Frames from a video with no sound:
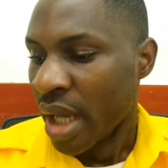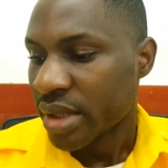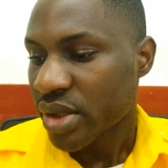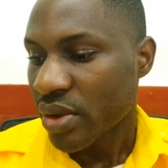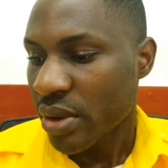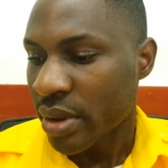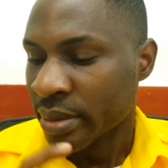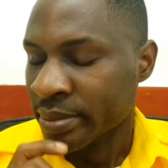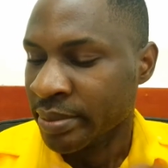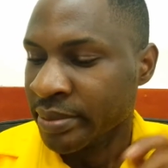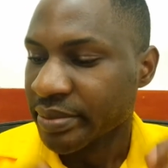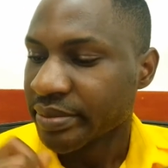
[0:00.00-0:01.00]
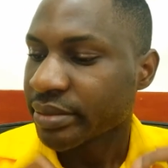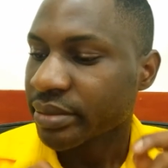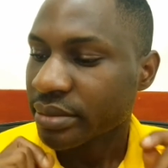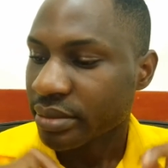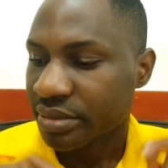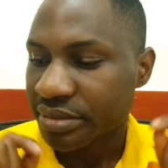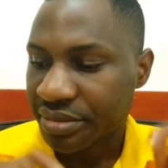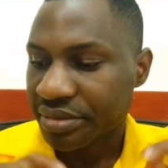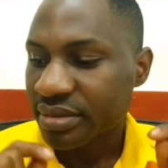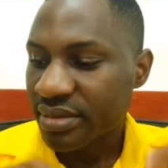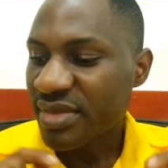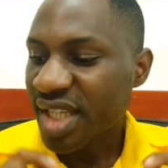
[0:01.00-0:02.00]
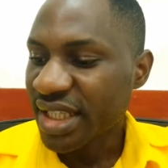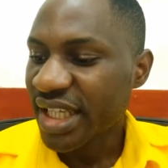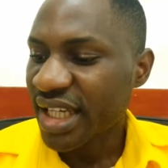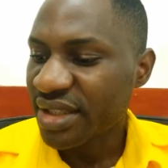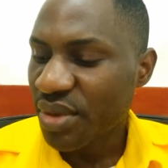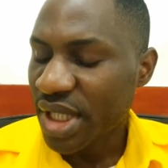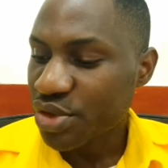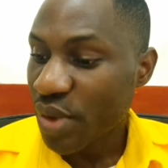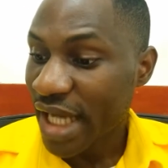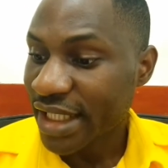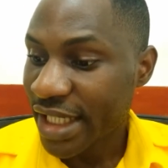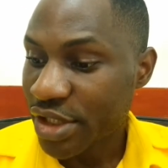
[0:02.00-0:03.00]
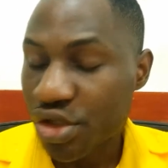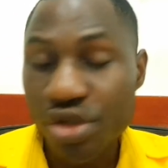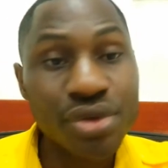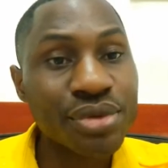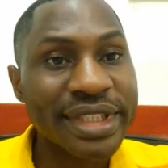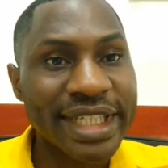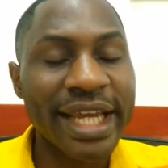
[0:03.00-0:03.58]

So they are the one to attend to you.